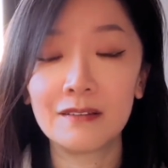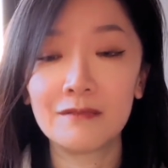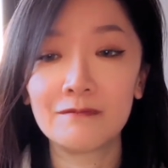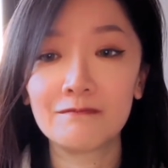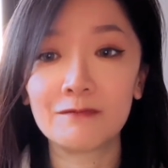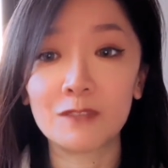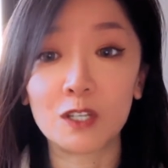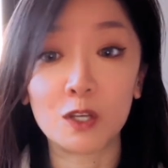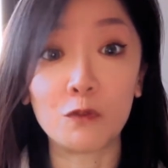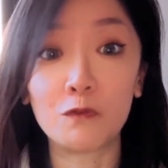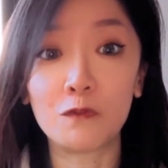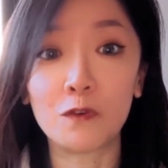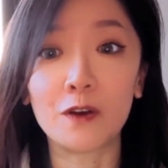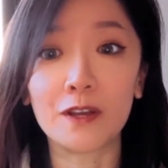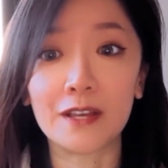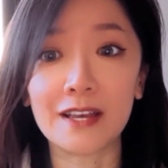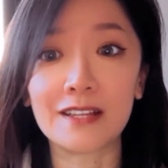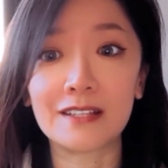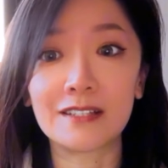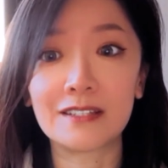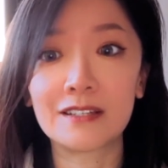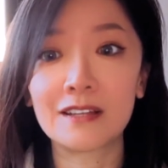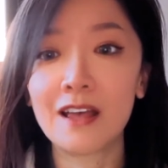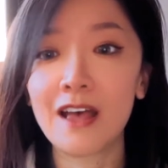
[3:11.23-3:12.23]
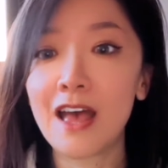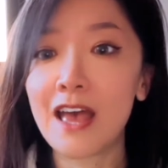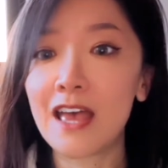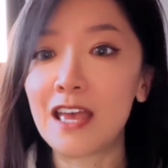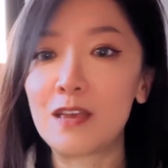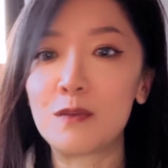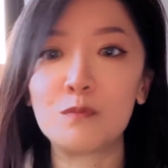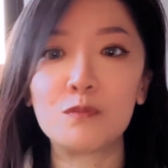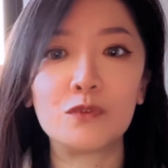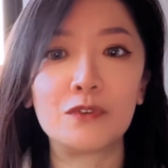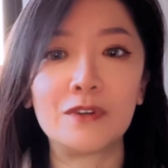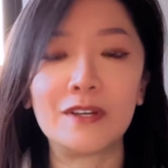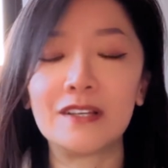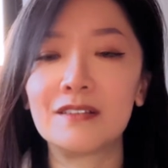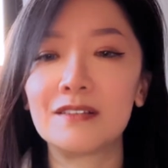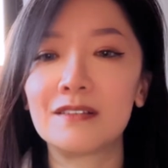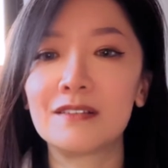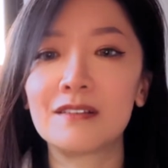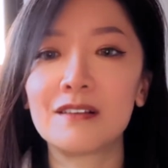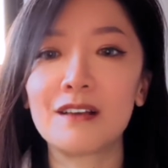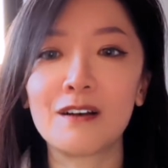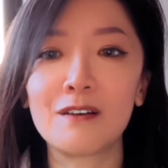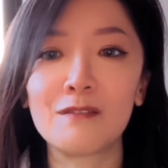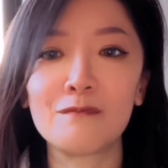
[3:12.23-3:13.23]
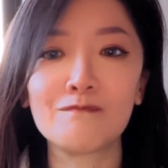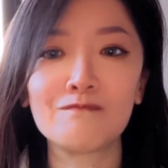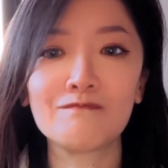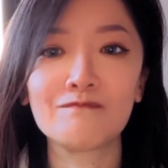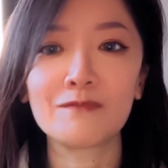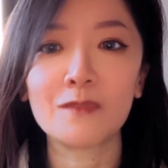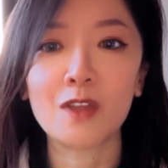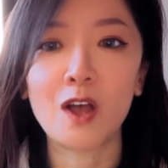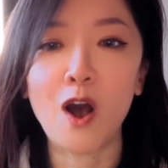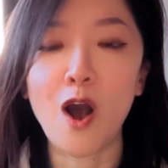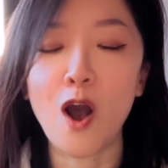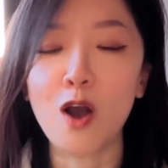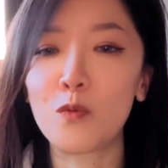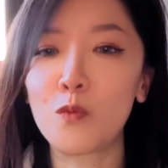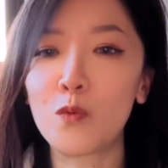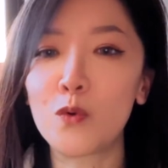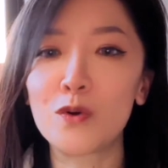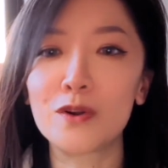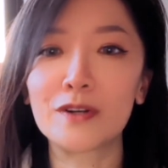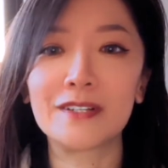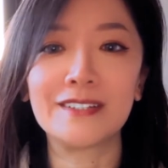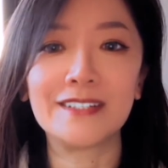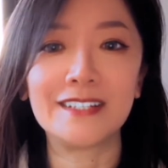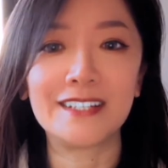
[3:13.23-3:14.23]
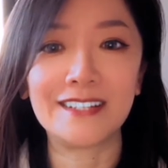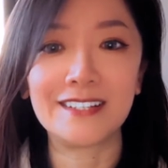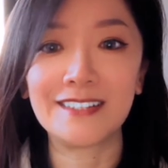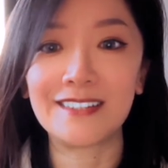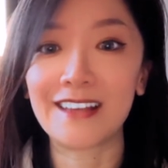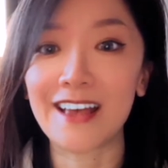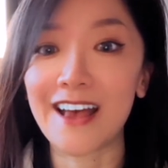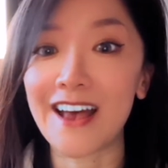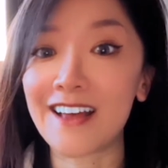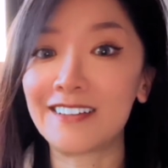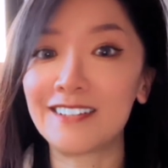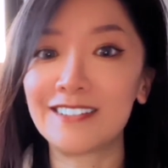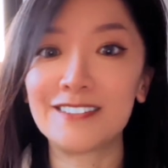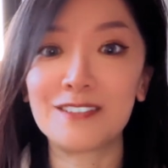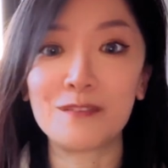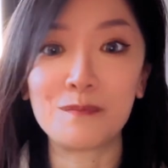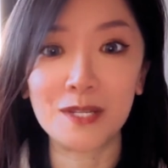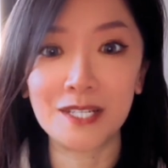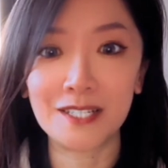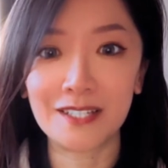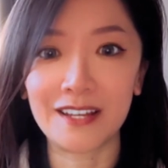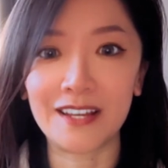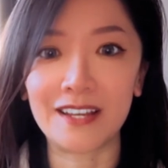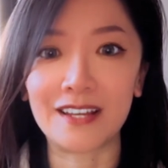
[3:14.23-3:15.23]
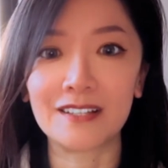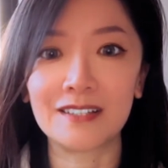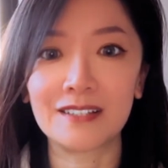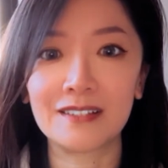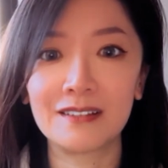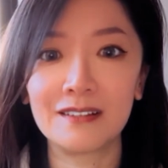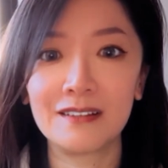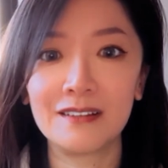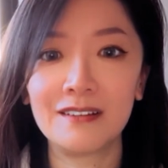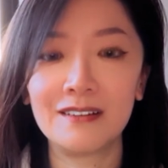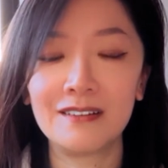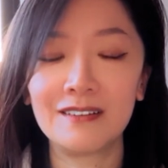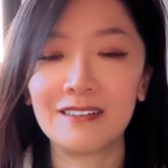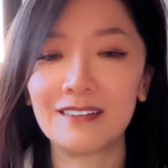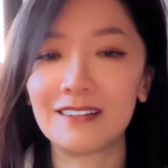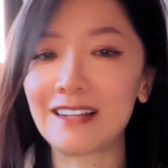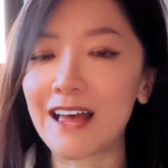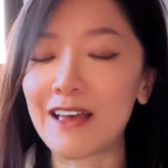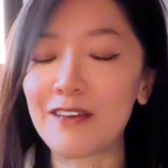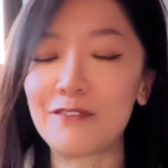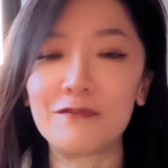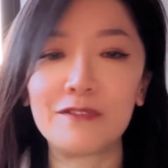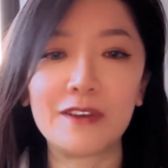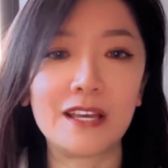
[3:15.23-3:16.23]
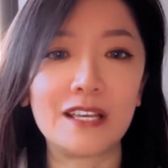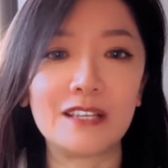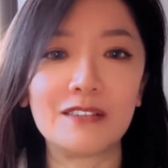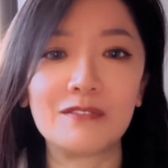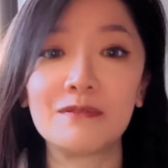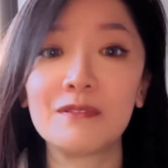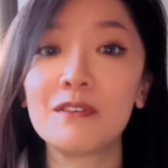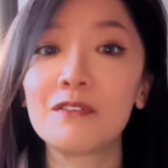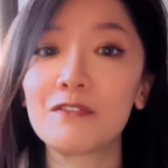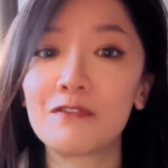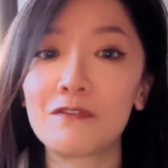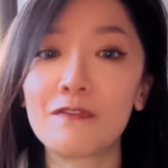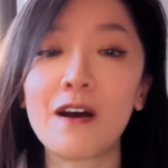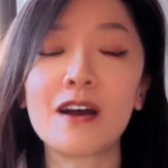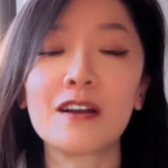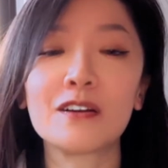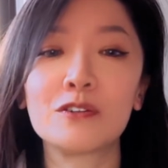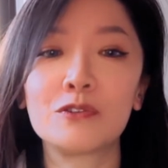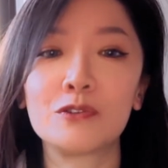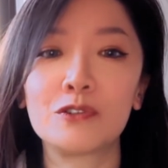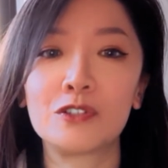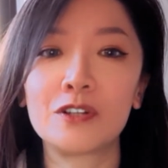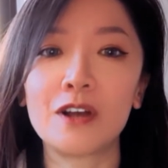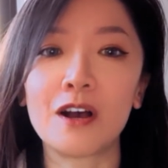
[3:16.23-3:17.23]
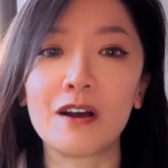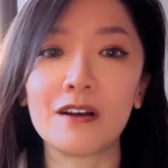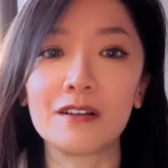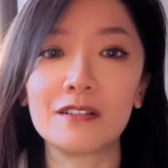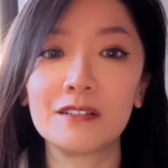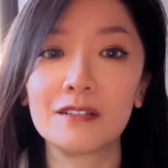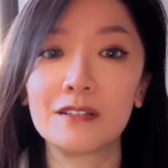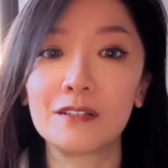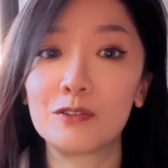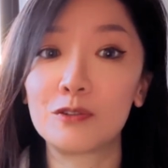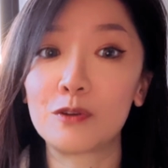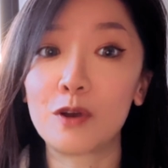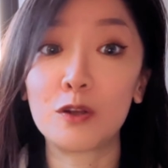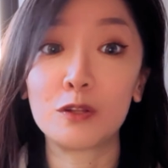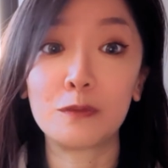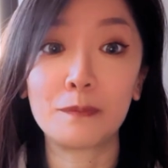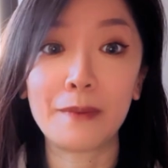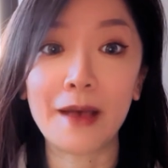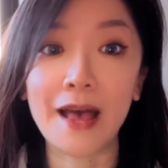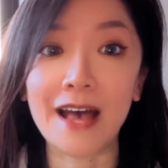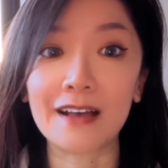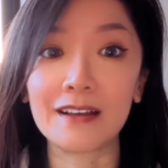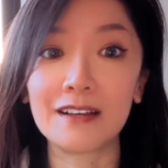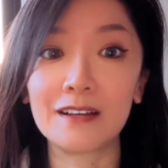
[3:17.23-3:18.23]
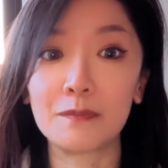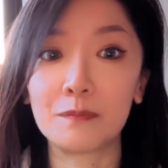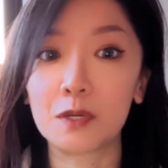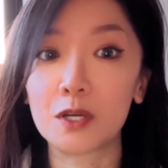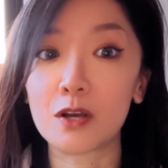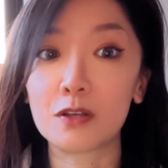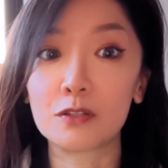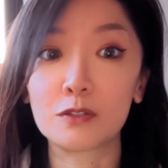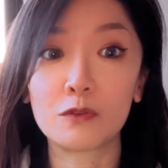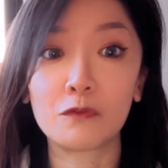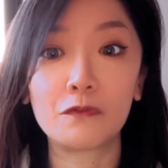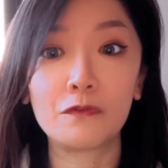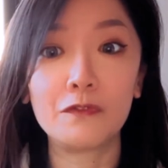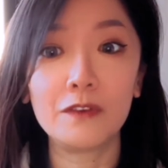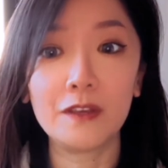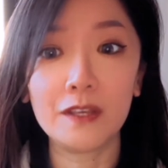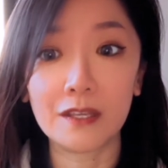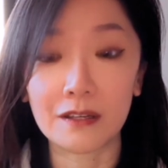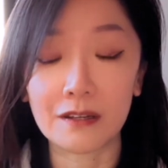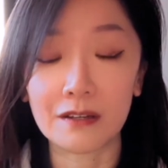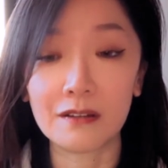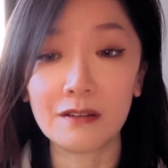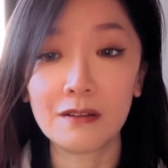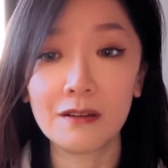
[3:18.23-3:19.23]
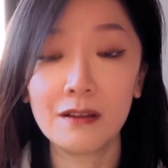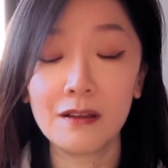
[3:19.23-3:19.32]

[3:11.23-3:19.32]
Go for it. Embrace the awkwardness and the mistakes. Life is far too short to hold back because of fear.